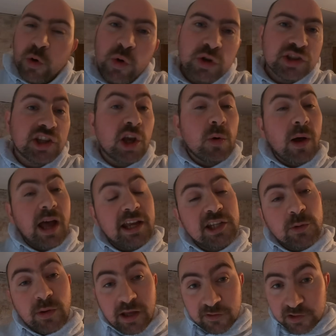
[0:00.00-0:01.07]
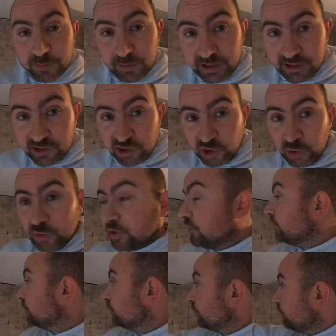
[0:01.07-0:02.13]
Also, I don't have to be too
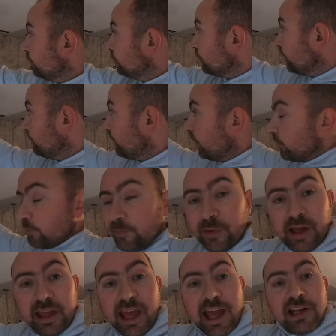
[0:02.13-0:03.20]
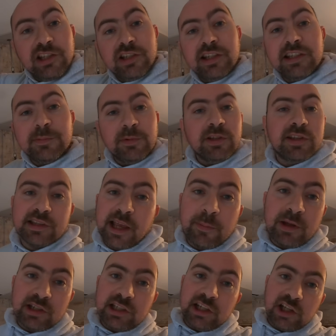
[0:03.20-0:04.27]
concerned about my edges because
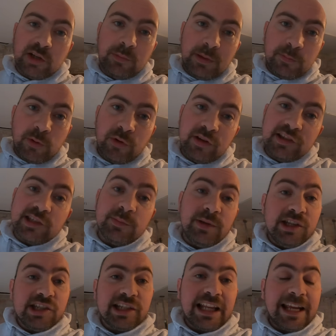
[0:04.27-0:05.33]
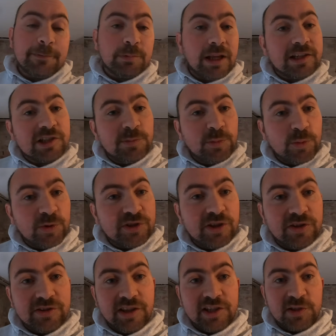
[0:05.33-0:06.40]
I'm actually going to be putting some insulated plasterboards
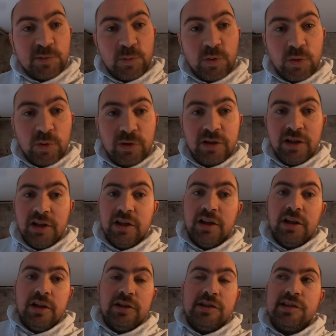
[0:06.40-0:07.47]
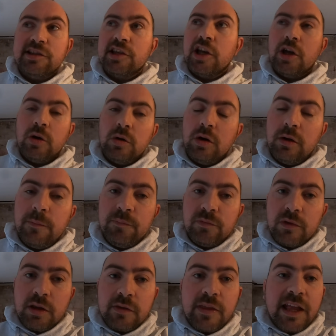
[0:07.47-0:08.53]
under this wall. So
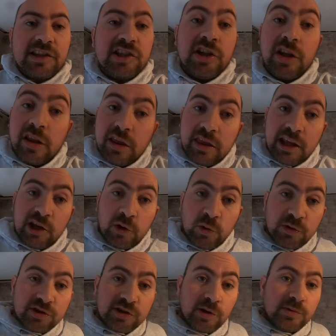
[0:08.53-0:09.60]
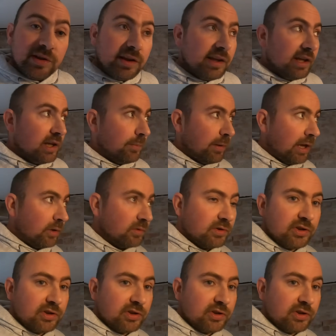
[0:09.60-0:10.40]
that's another thing also to think about.